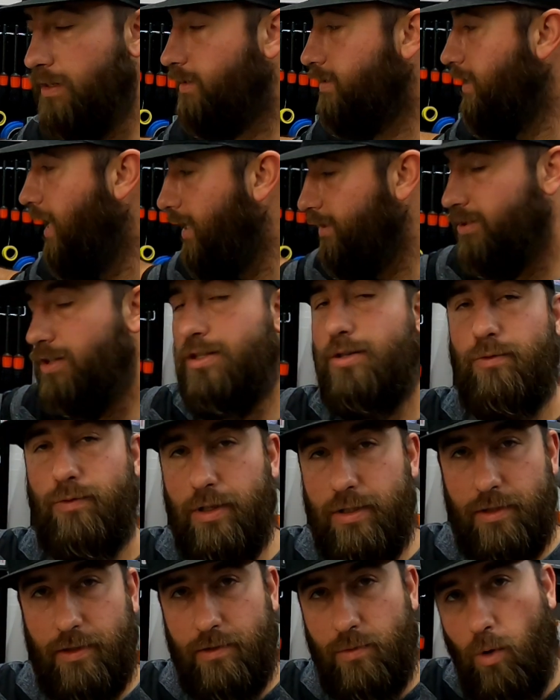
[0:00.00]
It's not just a
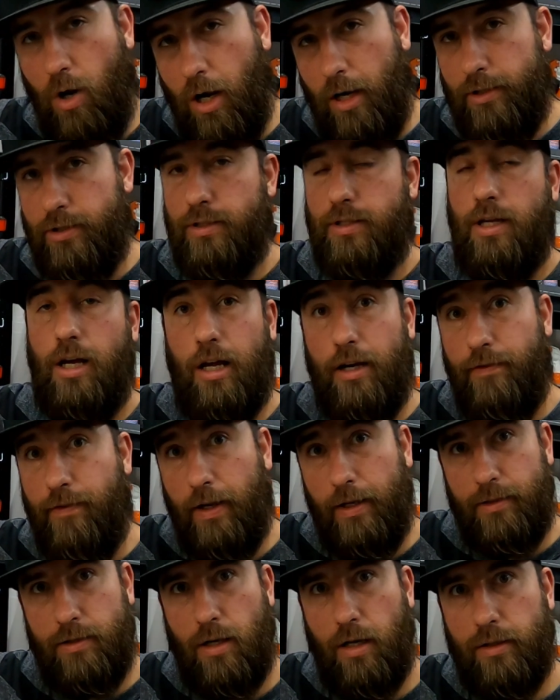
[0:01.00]
rinseless wash. God, if
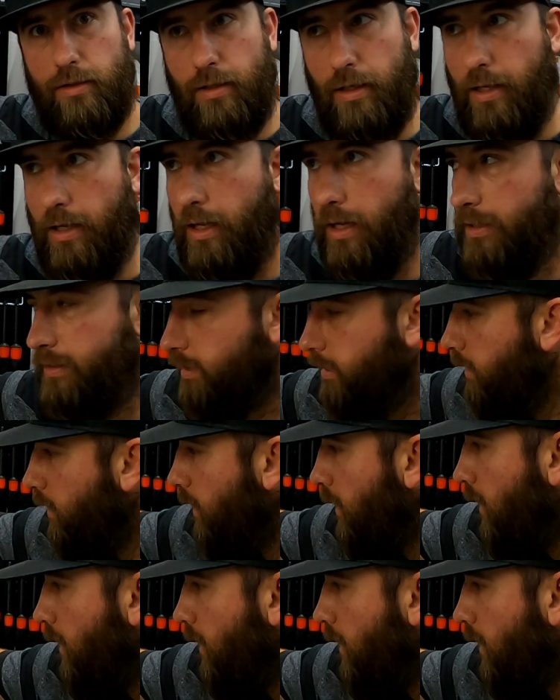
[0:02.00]
I could talk today, guys.